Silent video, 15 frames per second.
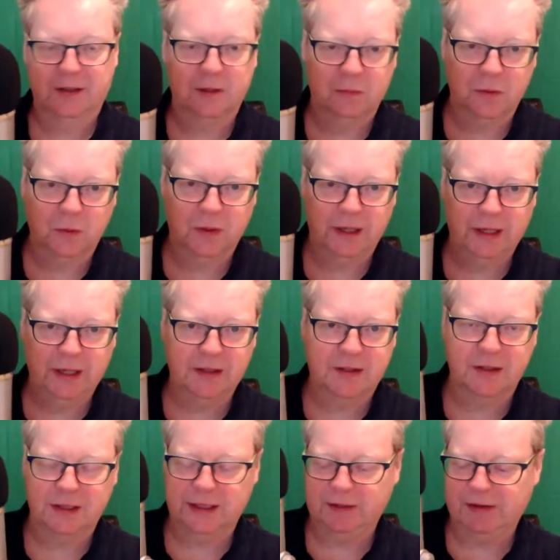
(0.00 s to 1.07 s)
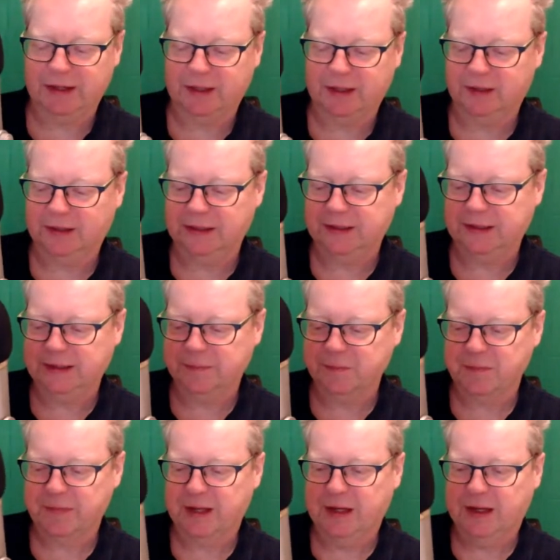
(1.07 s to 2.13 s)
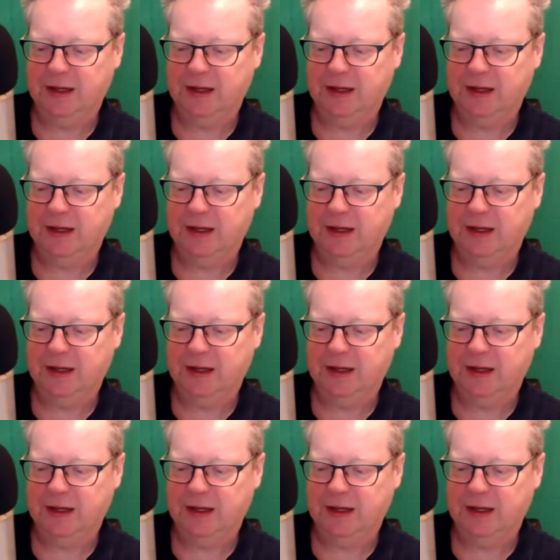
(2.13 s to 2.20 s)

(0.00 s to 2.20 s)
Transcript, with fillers: system will instantly recognize it,